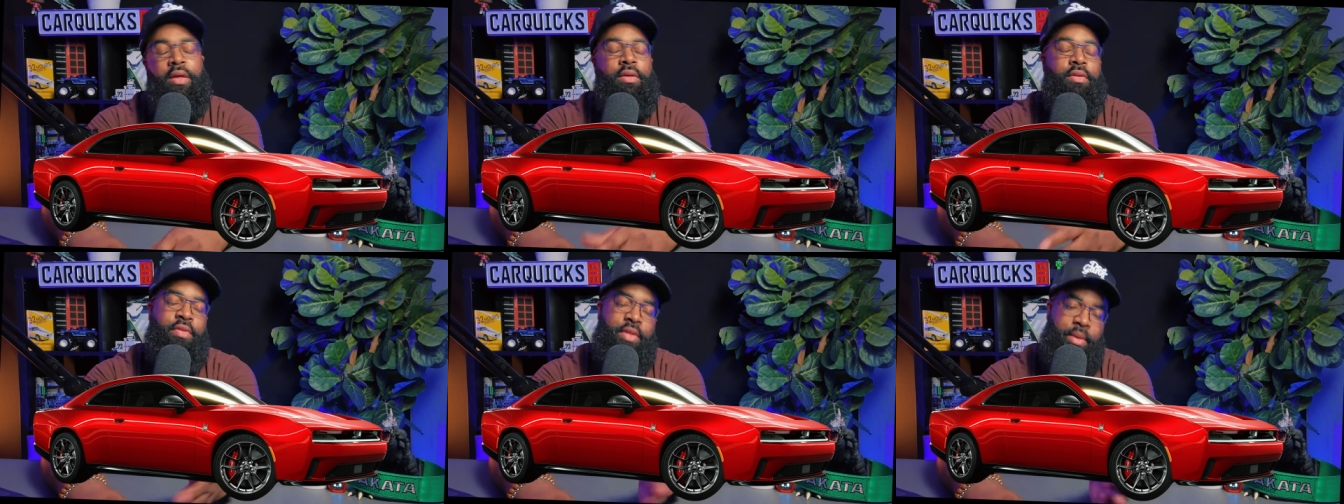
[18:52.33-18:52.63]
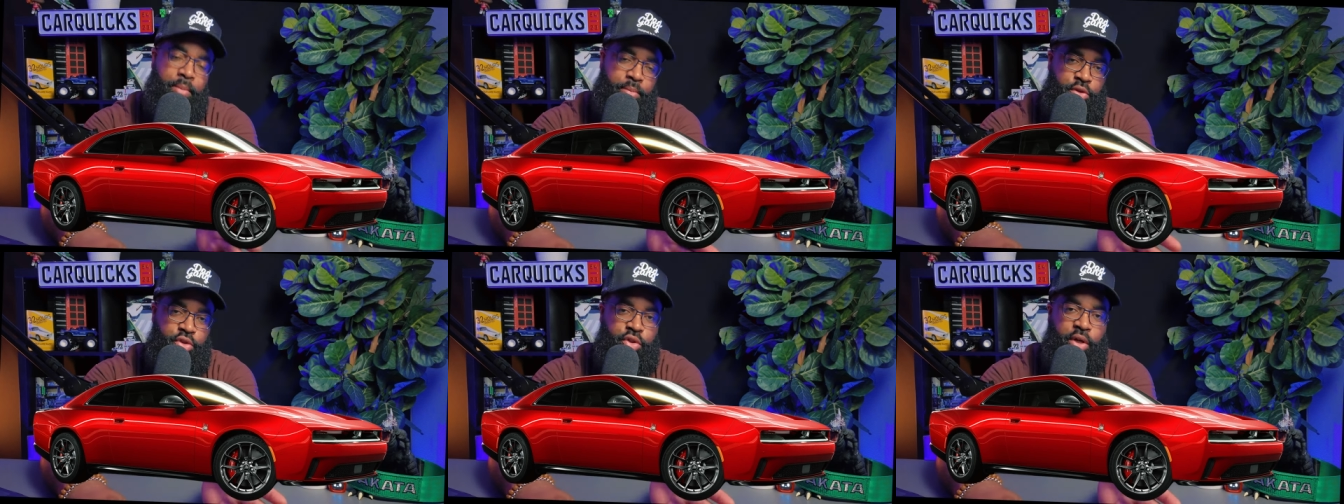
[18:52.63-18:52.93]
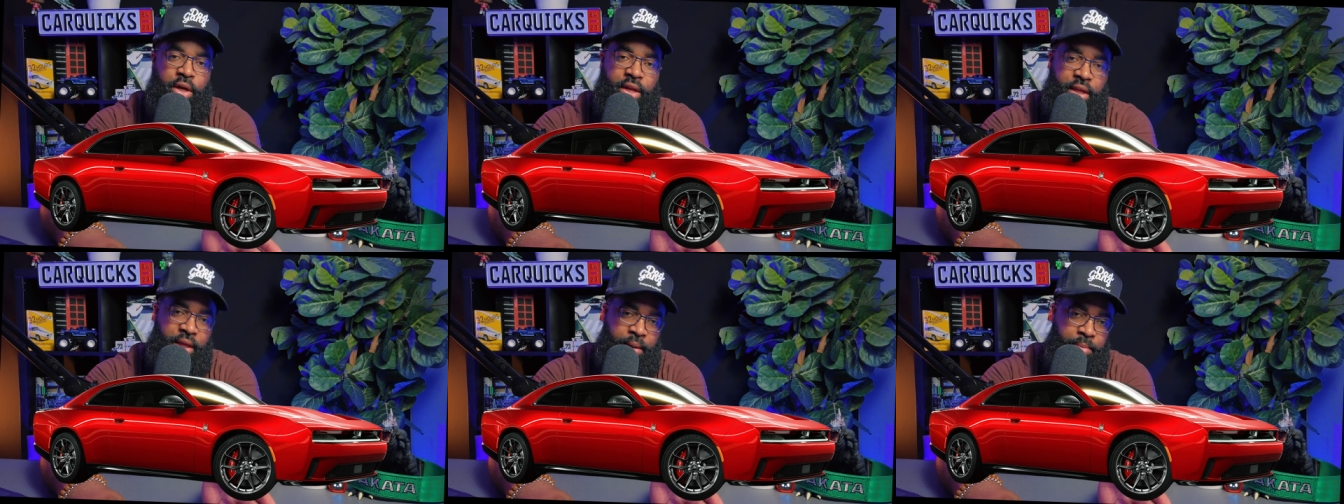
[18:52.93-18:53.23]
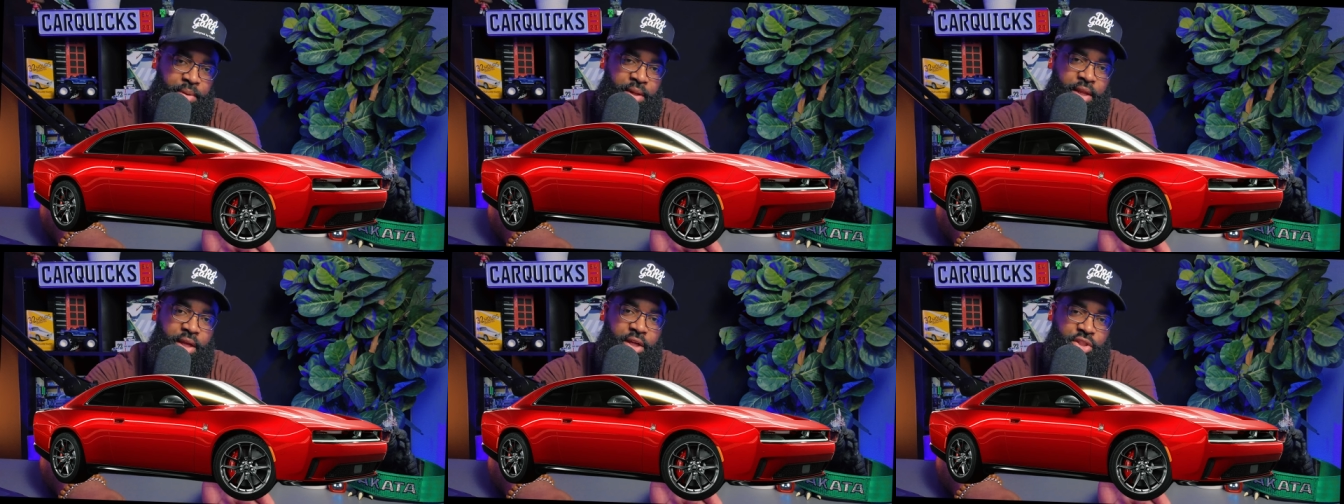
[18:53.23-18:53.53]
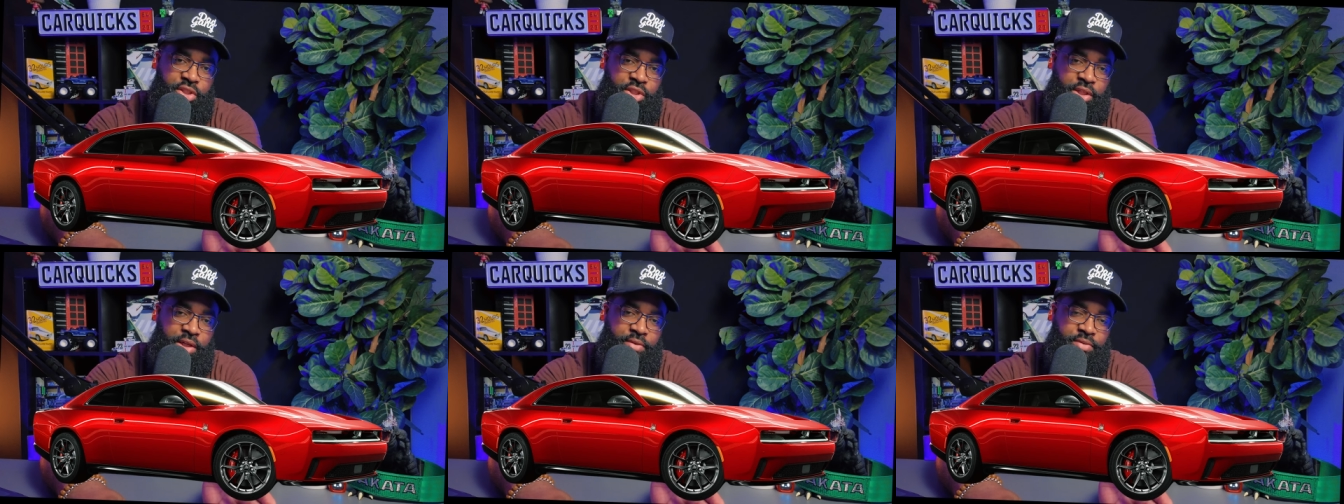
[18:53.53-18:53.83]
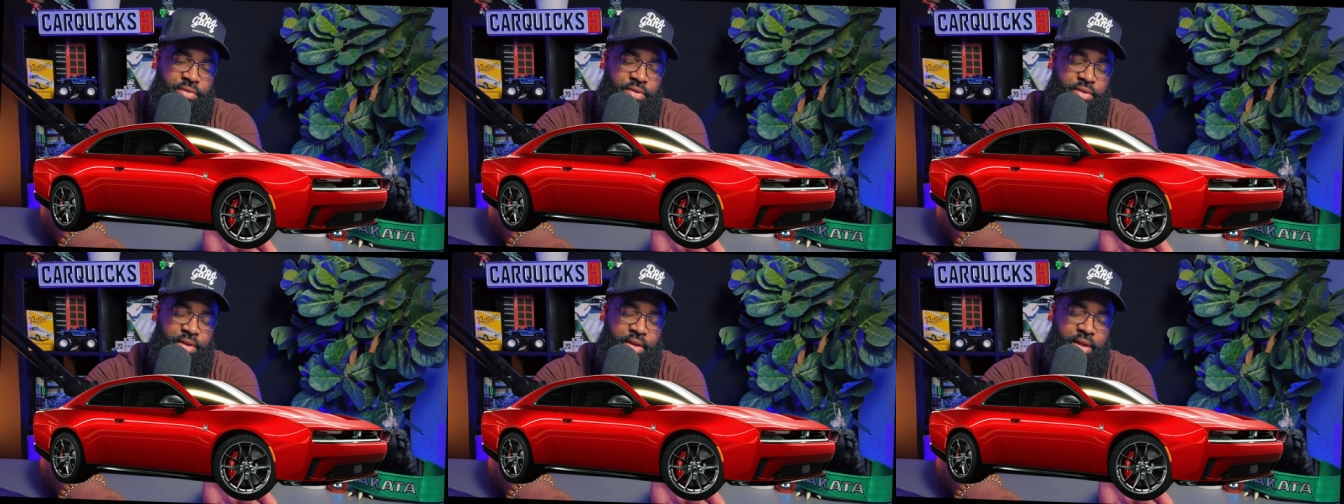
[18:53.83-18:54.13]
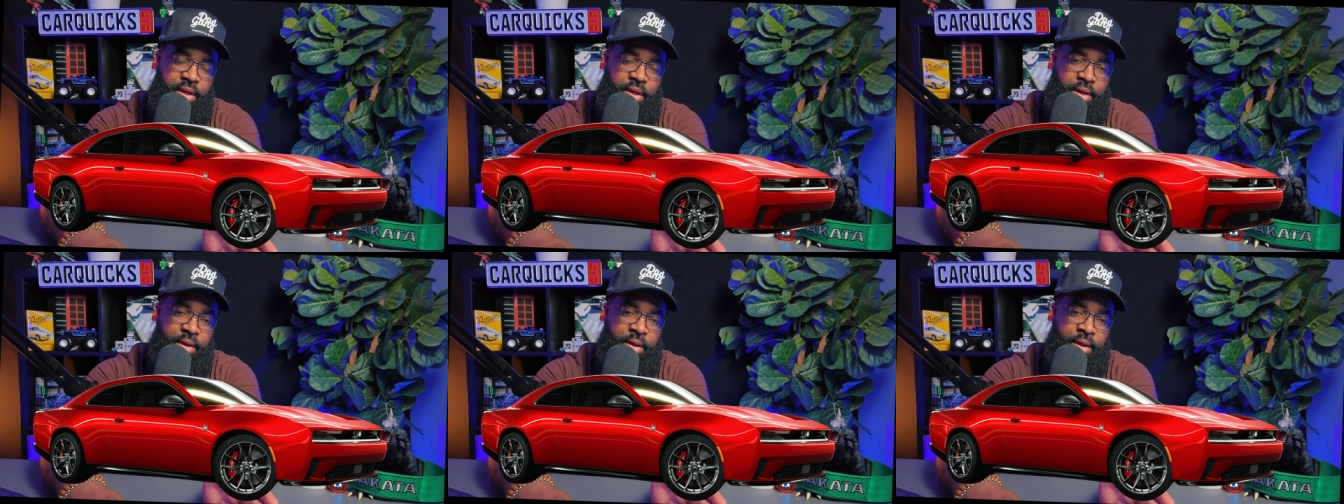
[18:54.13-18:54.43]
them trying to emulate shifts
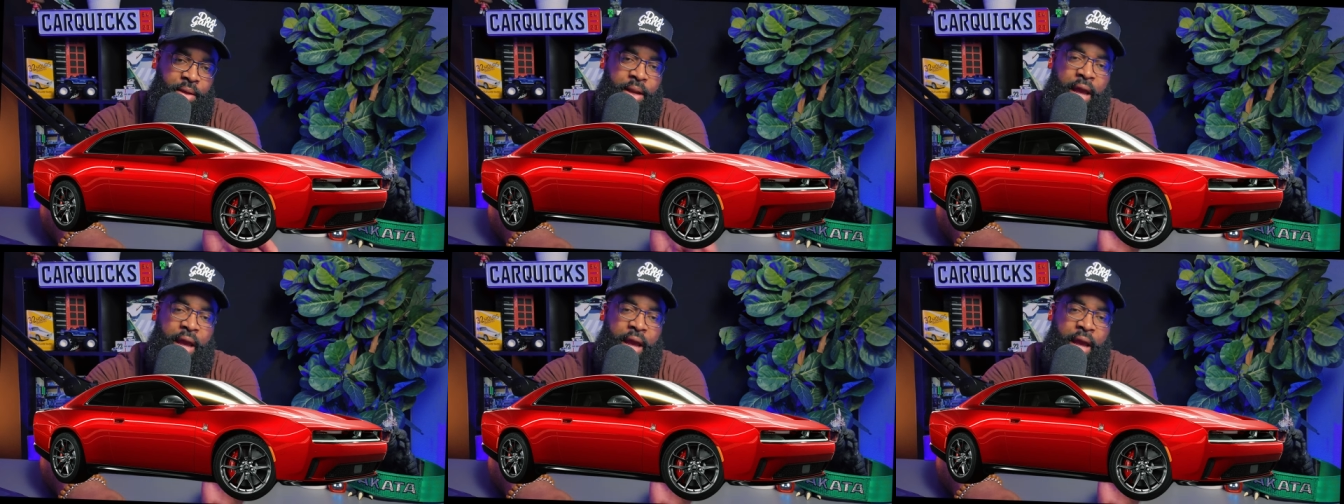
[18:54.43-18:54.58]
and